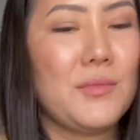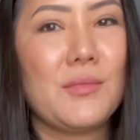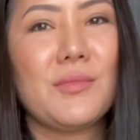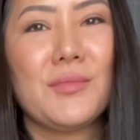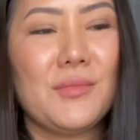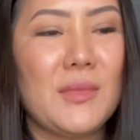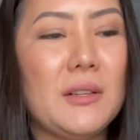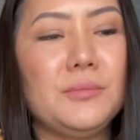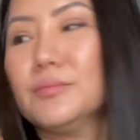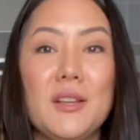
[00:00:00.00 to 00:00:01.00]

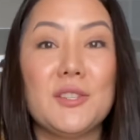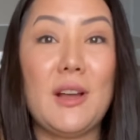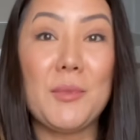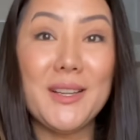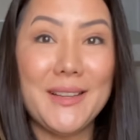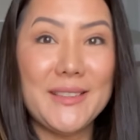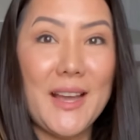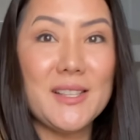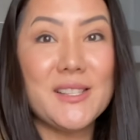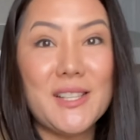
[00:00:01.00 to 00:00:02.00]
So I'm going to let
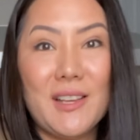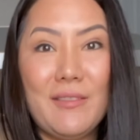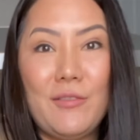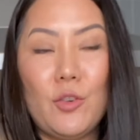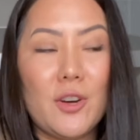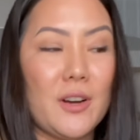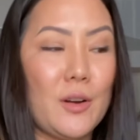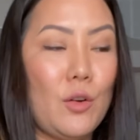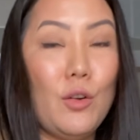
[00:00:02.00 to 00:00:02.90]
that sit for